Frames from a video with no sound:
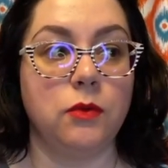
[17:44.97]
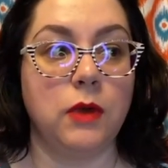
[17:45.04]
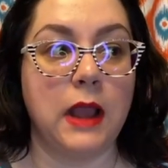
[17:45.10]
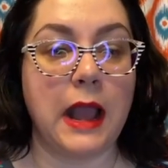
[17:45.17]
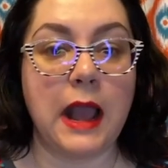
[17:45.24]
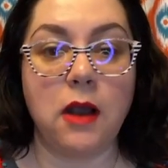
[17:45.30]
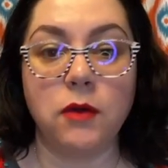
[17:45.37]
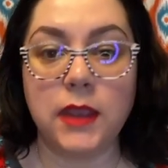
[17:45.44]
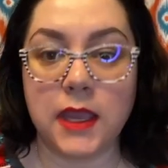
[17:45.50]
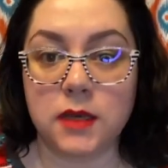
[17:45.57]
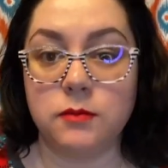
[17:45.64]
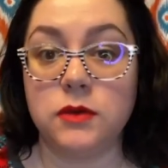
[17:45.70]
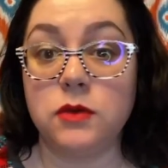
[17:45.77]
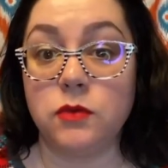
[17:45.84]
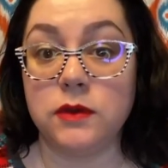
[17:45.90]
how
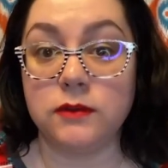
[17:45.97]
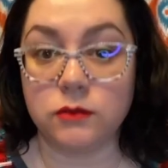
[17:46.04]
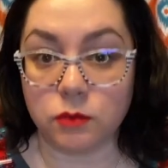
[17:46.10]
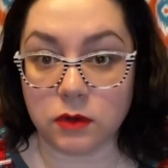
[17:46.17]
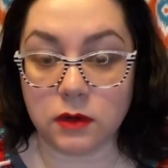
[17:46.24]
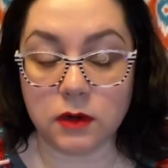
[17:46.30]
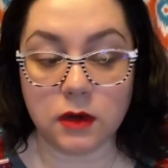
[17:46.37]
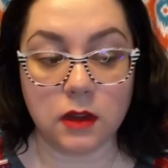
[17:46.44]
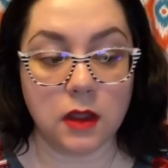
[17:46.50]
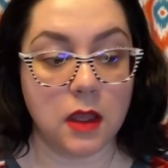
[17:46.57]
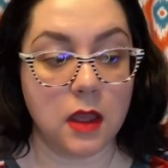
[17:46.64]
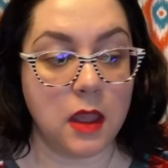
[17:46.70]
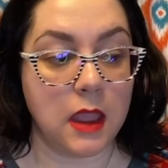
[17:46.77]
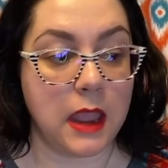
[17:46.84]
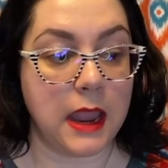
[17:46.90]
cannabinoids work
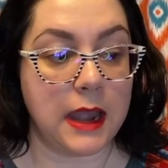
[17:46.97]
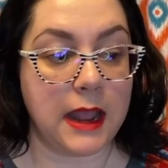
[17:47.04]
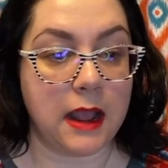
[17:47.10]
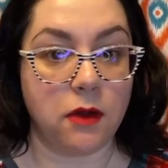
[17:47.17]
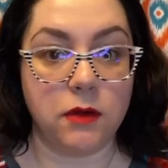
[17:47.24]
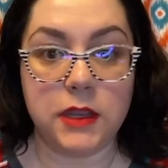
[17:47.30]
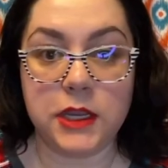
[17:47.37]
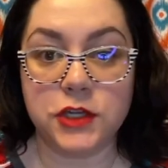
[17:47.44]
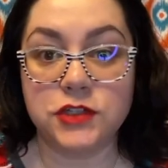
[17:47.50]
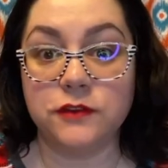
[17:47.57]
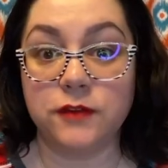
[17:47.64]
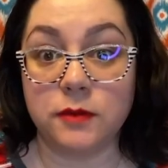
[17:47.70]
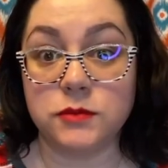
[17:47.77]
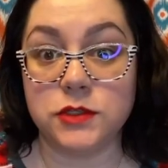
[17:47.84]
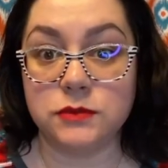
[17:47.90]
and how each of
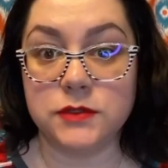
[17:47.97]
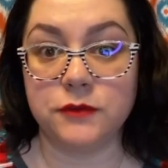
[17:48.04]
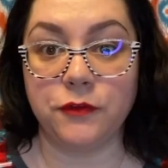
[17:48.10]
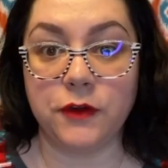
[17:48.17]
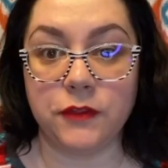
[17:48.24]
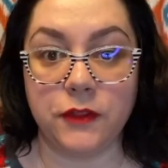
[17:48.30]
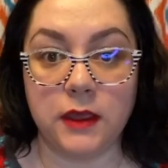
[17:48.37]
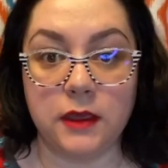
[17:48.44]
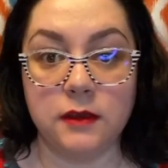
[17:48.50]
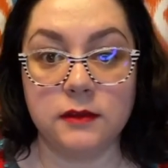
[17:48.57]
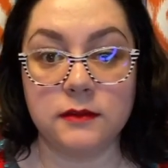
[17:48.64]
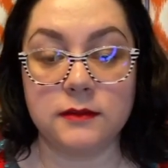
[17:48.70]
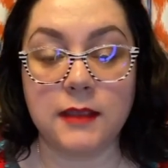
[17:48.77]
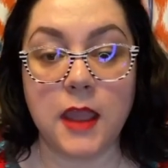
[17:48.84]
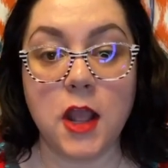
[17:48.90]
them do different things,